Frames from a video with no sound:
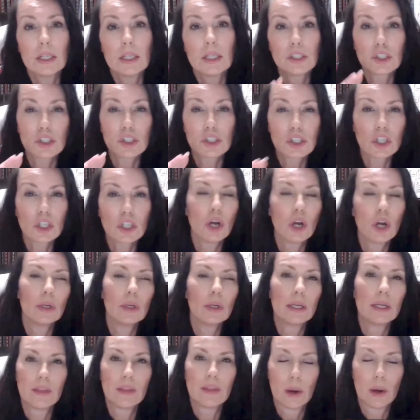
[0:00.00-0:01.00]

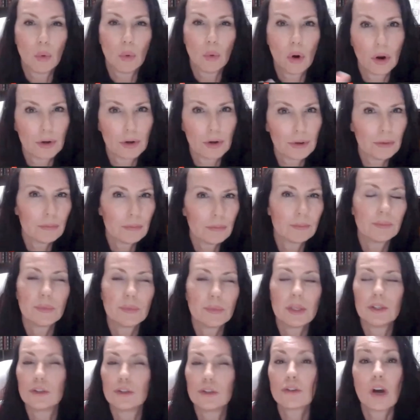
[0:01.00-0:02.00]
slowly that water,
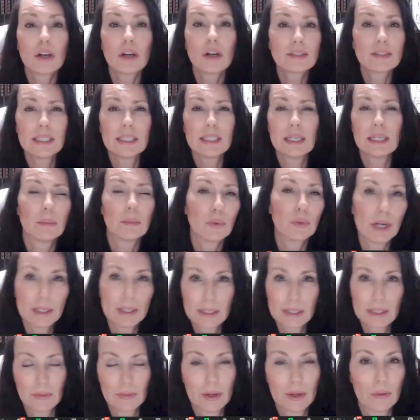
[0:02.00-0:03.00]
you're not seeing it
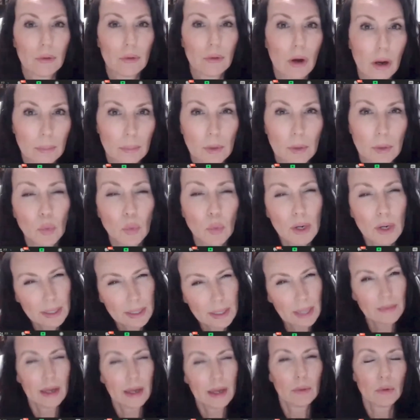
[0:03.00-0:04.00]
break down that rock, but one
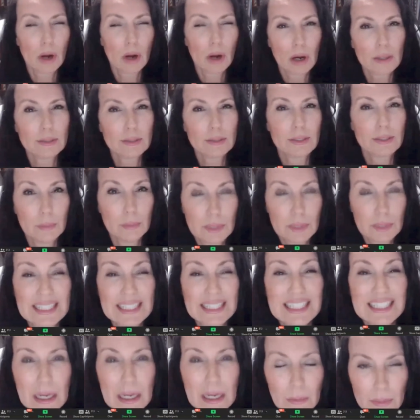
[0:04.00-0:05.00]
day that rock is going to be
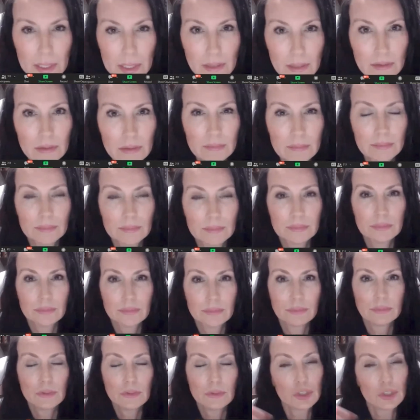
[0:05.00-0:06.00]
sediment.
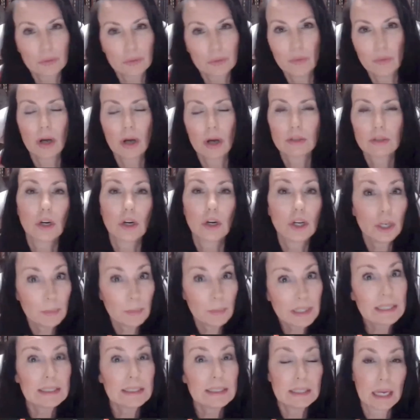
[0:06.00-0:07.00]
Certain rocks are going to
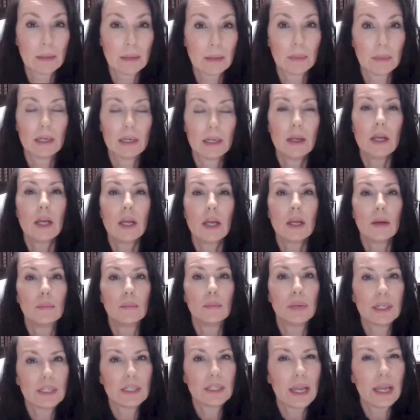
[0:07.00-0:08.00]
be sediment,
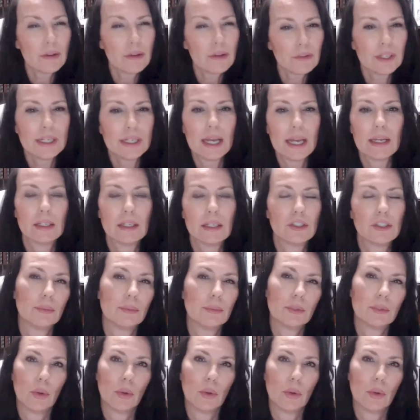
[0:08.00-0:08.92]
but every day it chips